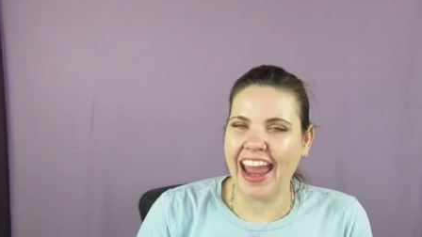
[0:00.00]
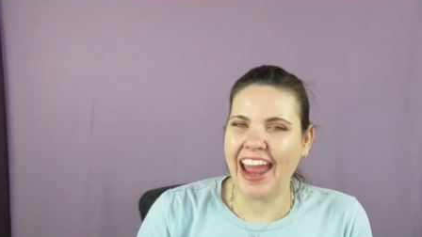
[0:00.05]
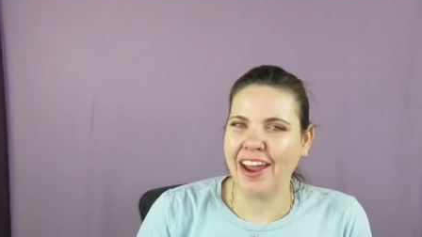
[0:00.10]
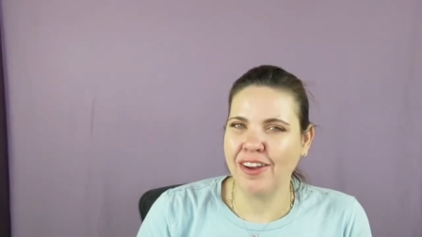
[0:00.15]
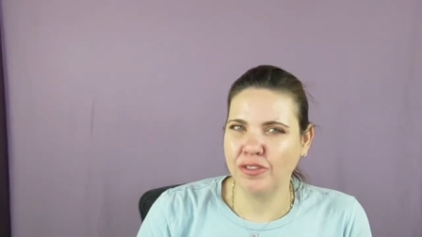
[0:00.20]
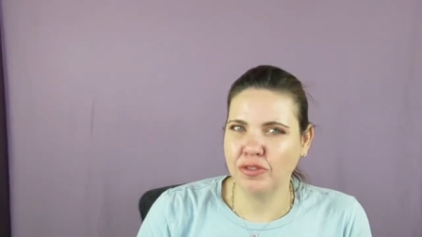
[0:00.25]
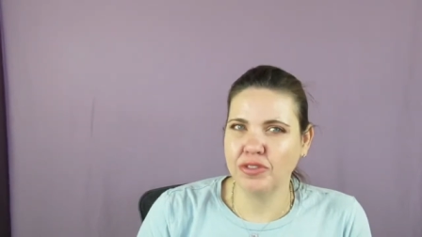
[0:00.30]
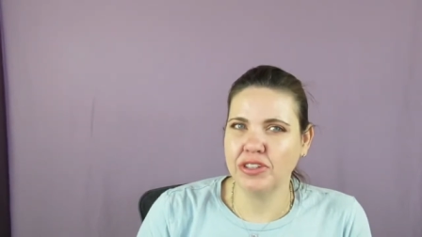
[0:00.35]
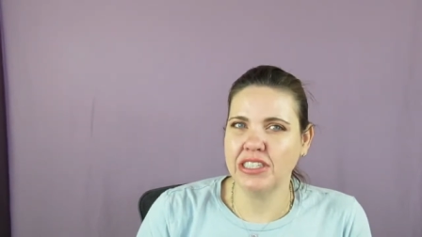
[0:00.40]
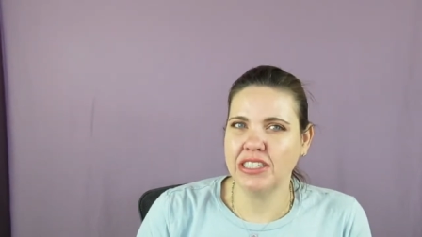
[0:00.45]

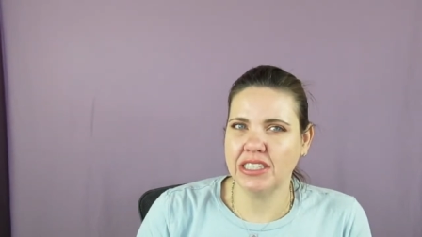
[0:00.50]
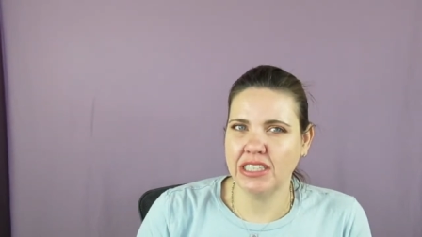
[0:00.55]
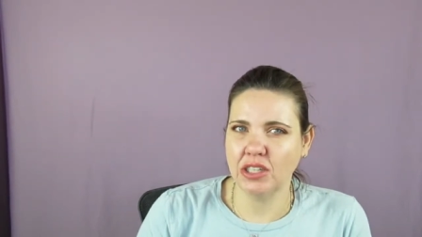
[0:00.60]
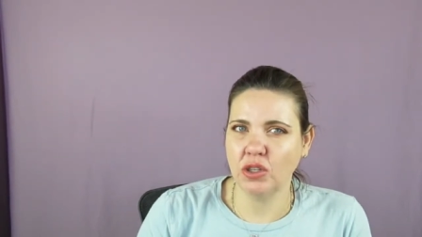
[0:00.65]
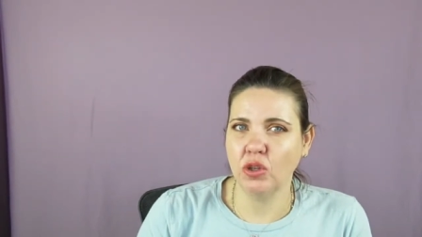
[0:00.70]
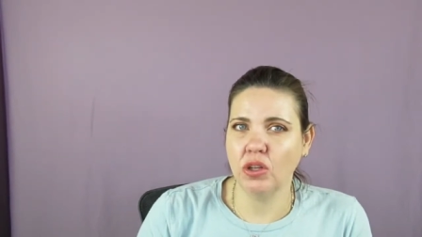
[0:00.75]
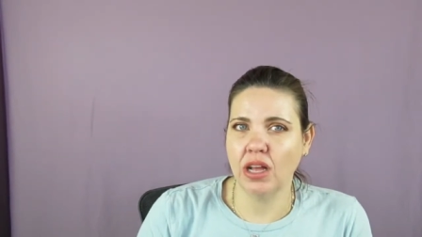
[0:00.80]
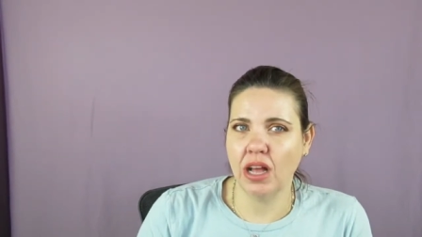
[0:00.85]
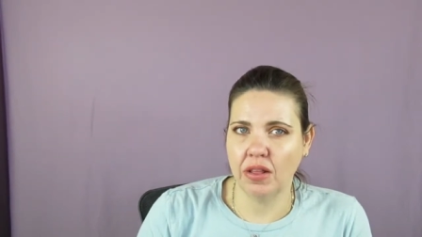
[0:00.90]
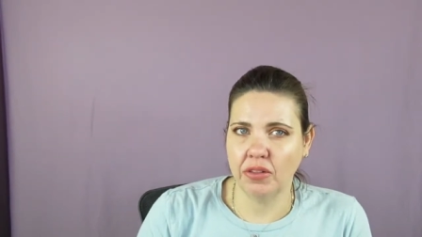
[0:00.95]
every
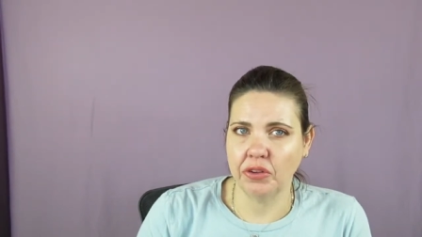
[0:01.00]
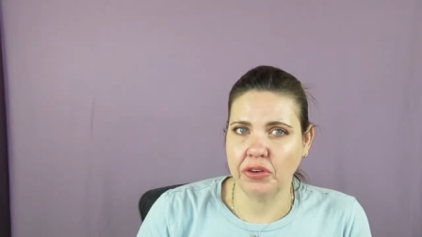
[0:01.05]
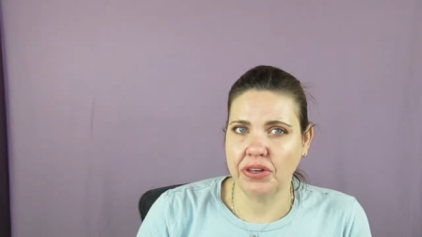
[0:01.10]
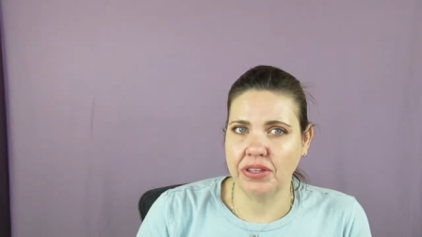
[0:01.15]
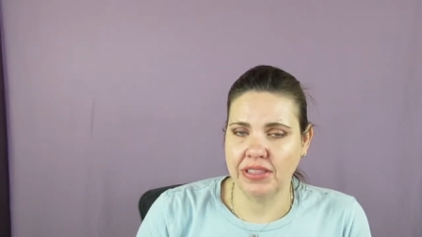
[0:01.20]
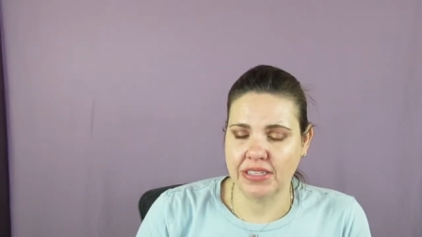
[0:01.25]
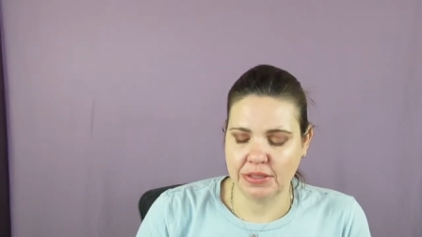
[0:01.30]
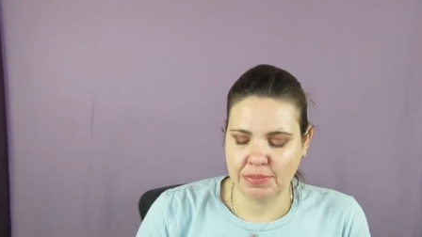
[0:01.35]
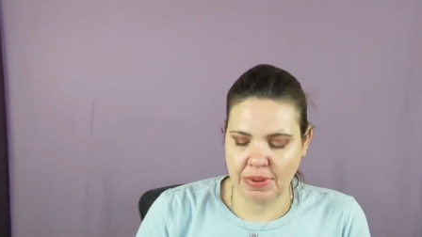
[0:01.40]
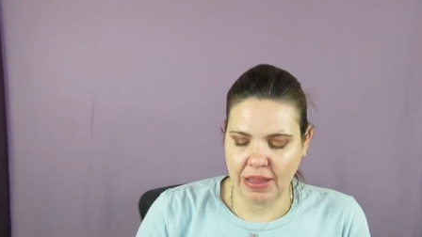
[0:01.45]
single color
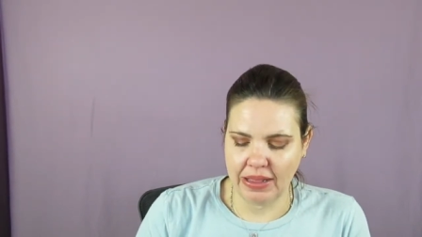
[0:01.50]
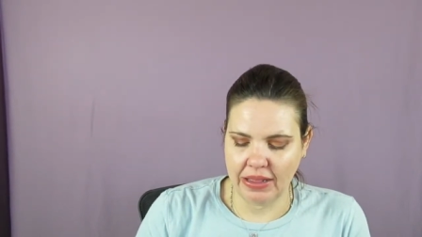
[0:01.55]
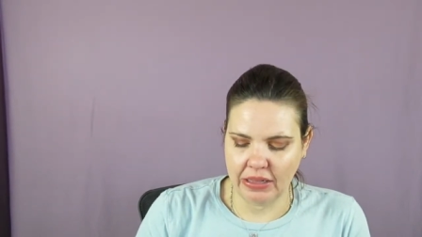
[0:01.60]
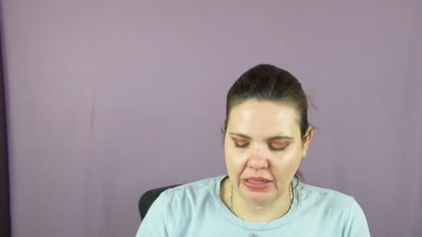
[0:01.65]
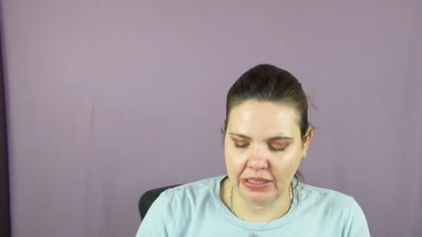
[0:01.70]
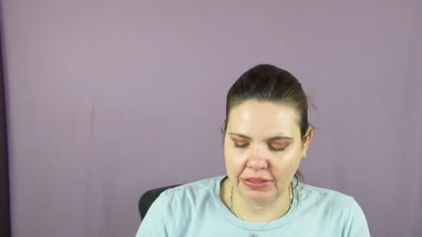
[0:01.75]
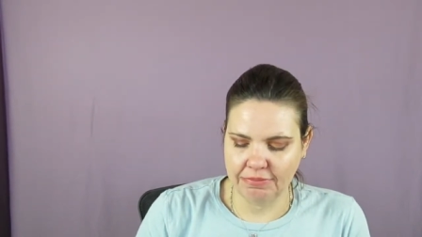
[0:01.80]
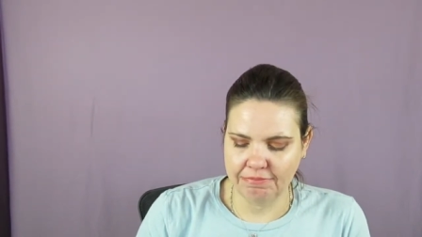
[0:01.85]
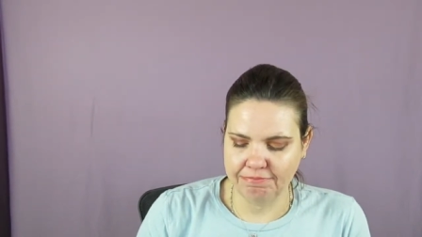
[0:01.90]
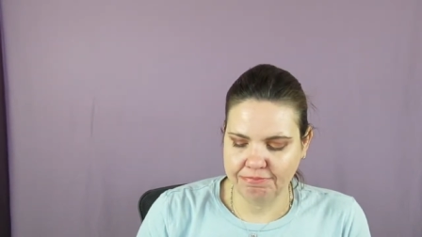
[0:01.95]
in this palette.